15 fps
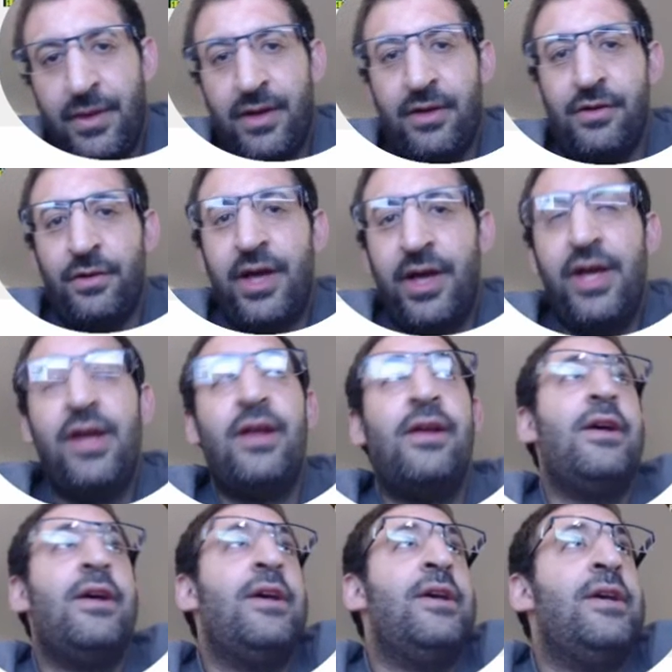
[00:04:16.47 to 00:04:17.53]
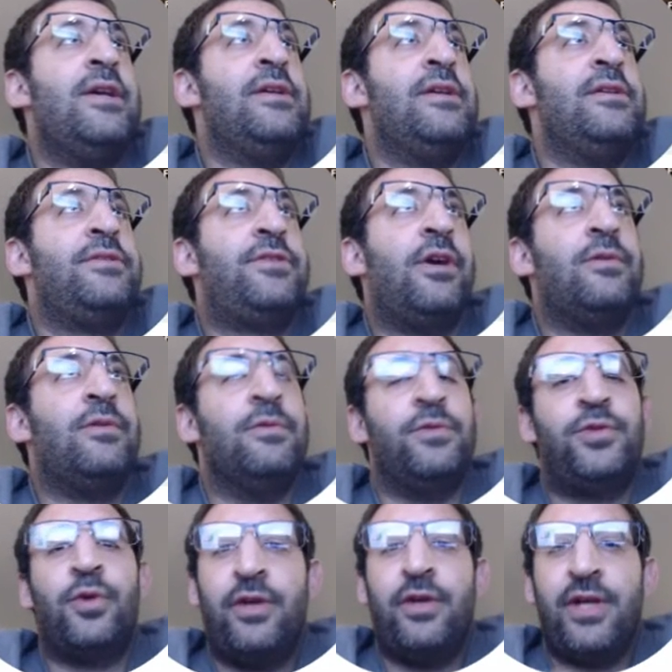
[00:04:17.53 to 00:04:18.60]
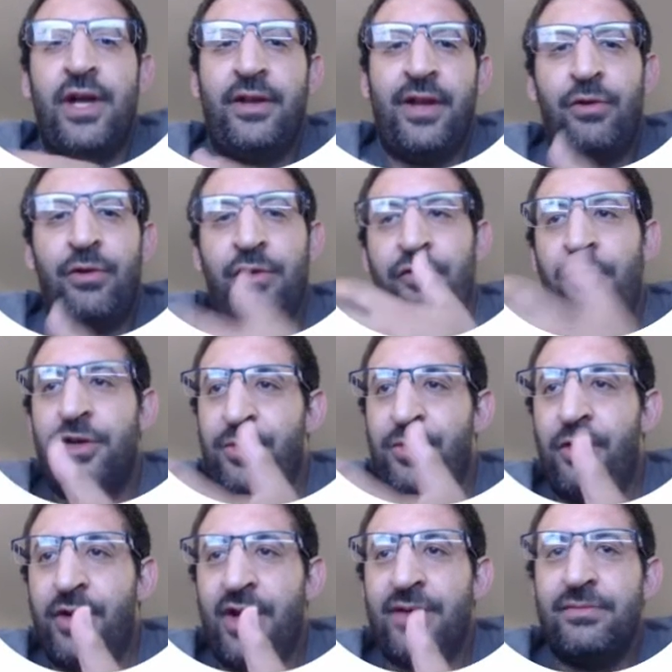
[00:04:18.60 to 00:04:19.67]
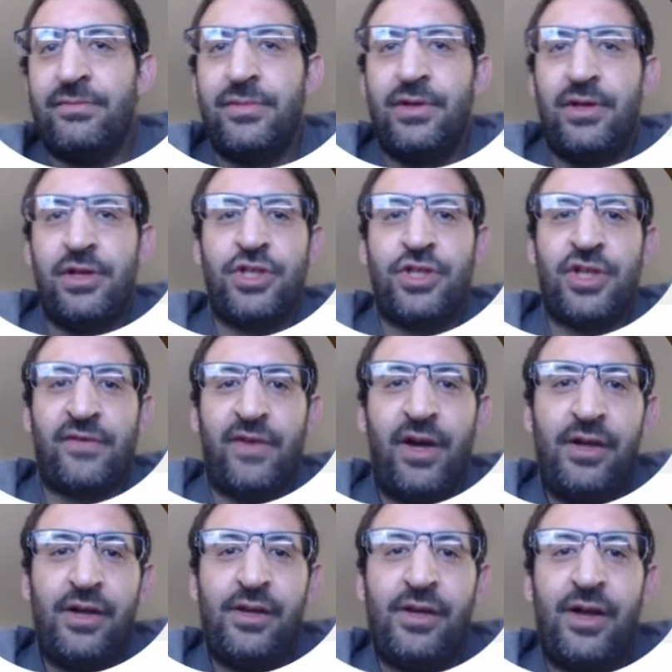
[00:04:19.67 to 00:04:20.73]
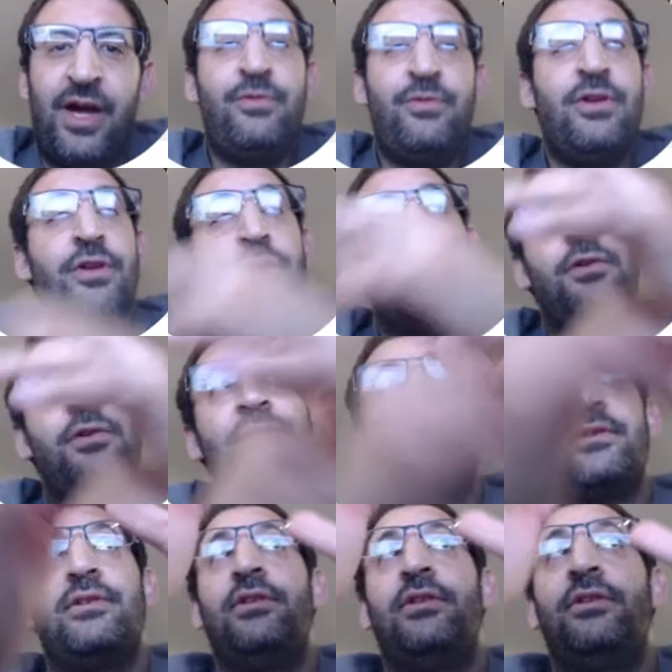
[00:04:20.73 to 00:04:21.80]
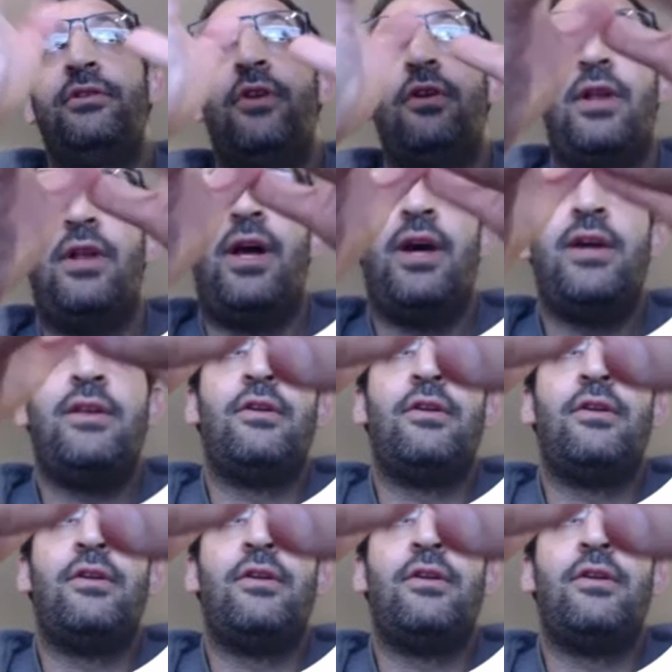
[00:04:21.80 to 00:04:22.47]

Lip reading: Okay, so to create our first program in Java, I will use an online